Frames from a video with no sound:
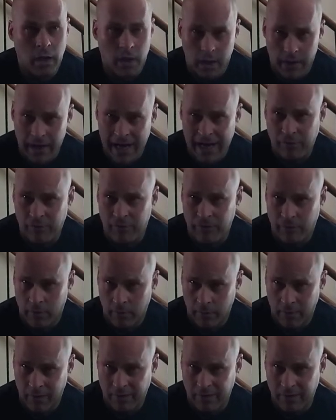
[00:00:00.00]
And that was
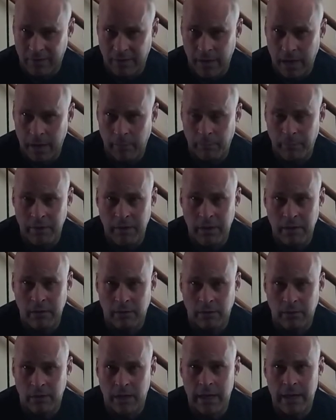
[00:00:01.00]
from a company
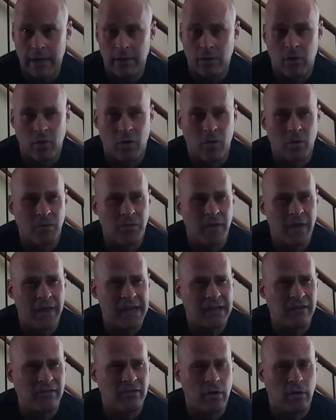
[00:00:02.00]
online called, I
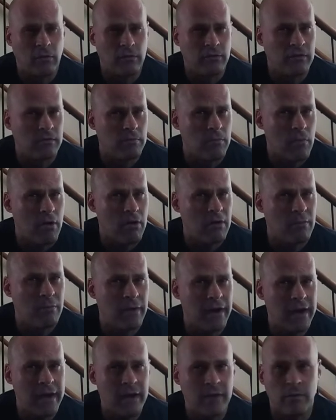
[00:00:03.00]
think it's called Smart
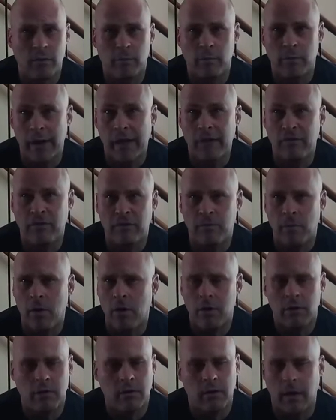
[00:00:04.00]
Brand or Brand
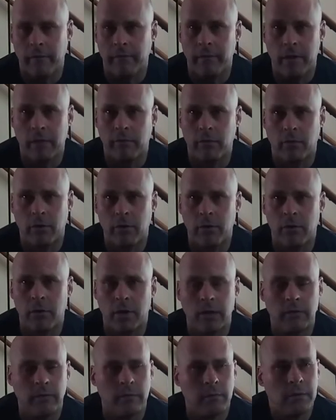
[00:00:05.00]
Smart. I've never heard
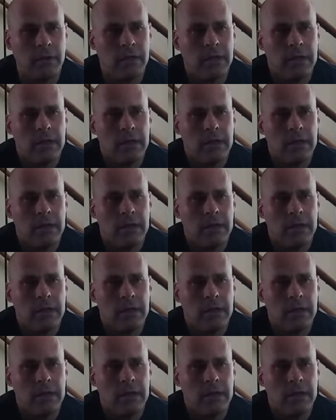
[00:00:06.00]
of them,